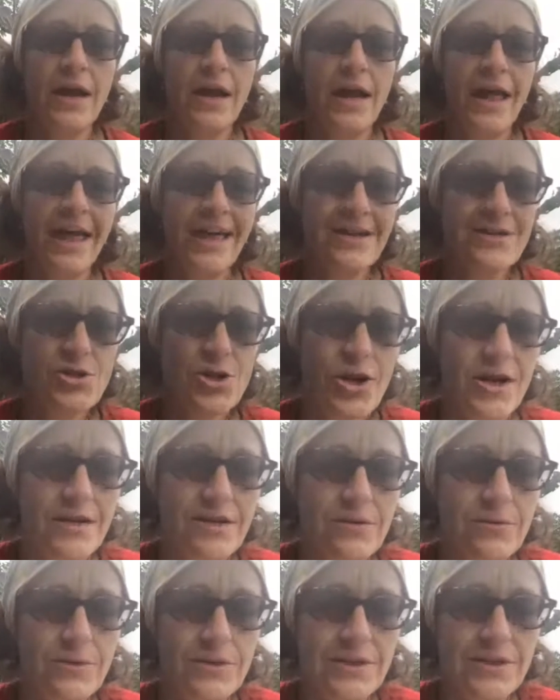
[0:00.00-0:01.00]
and trying
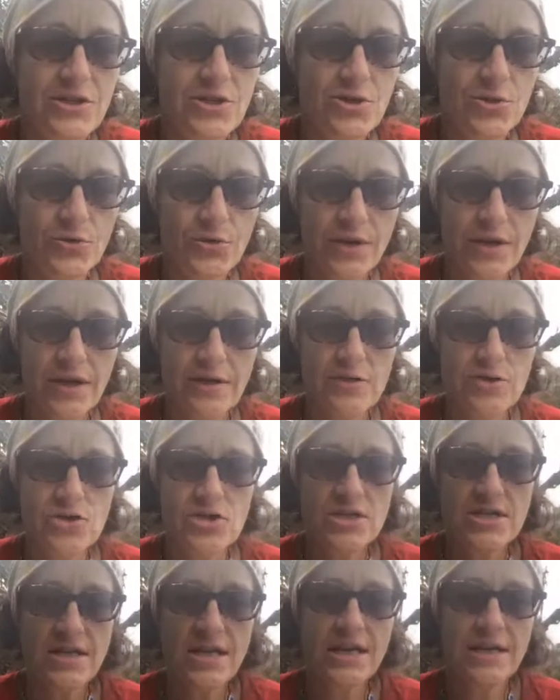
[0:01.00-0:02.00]
to really truly
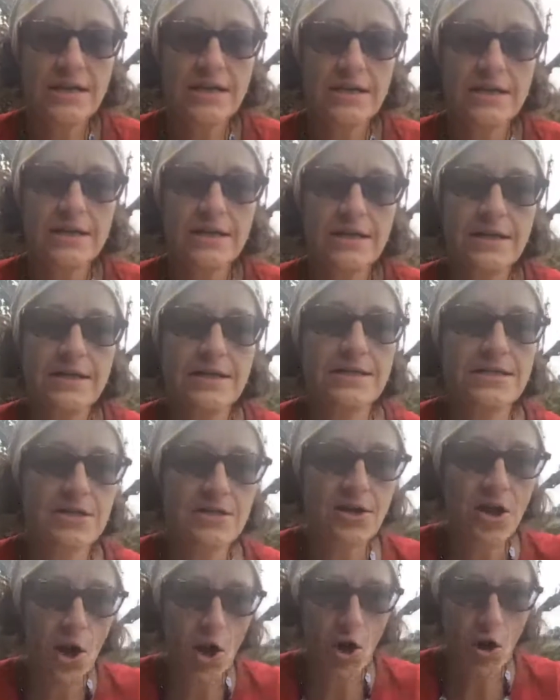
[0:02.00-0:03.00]
understand, it's
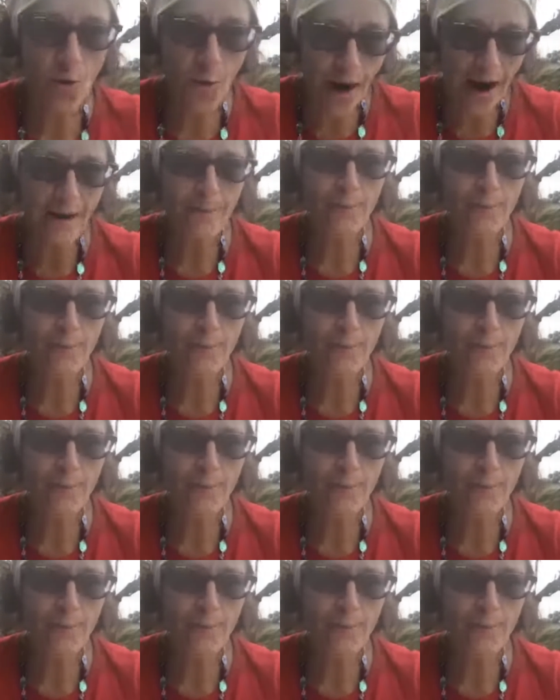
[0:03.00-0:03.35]
no, I'm